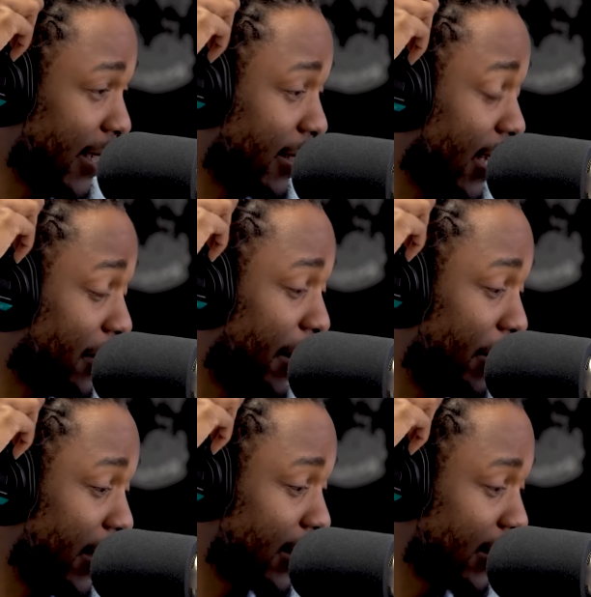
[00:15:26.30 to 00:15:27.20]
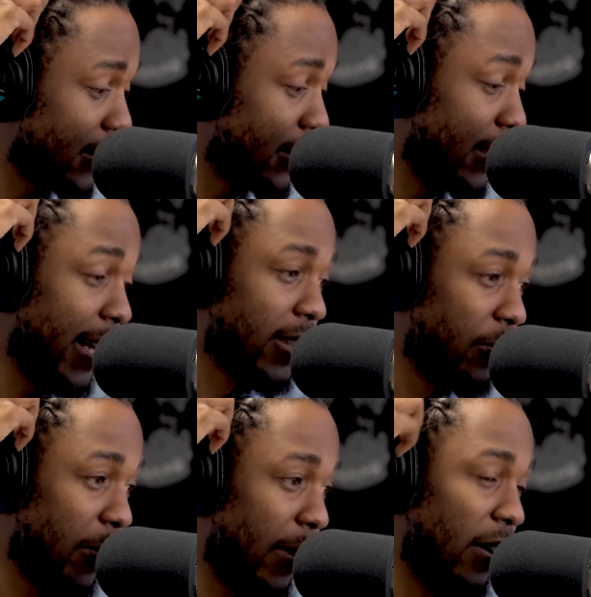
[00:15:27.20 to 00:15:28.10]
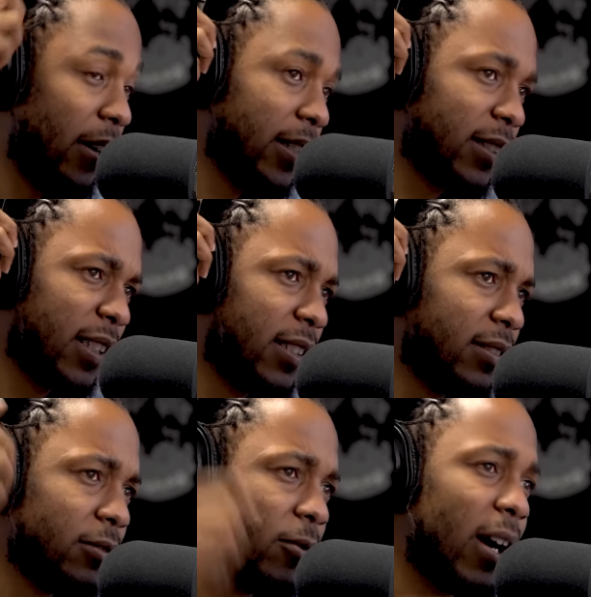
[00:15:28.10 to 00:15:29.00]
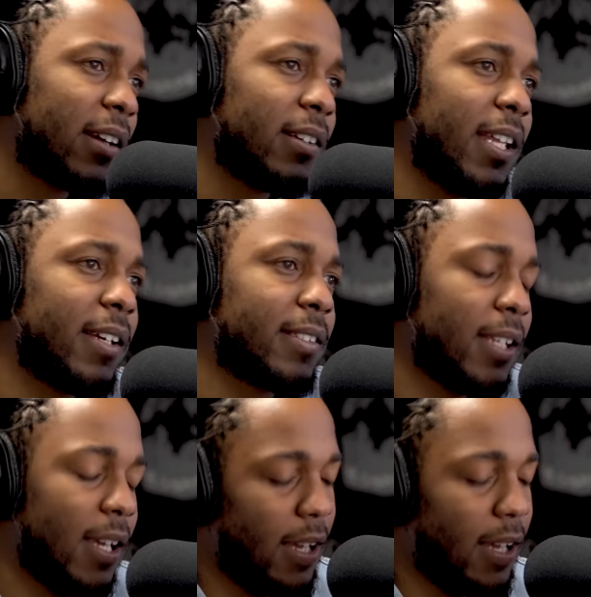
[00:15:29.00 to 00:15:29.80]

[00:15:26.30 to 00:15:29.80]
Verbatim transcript: that's my biggest connection with my audience and why it connects.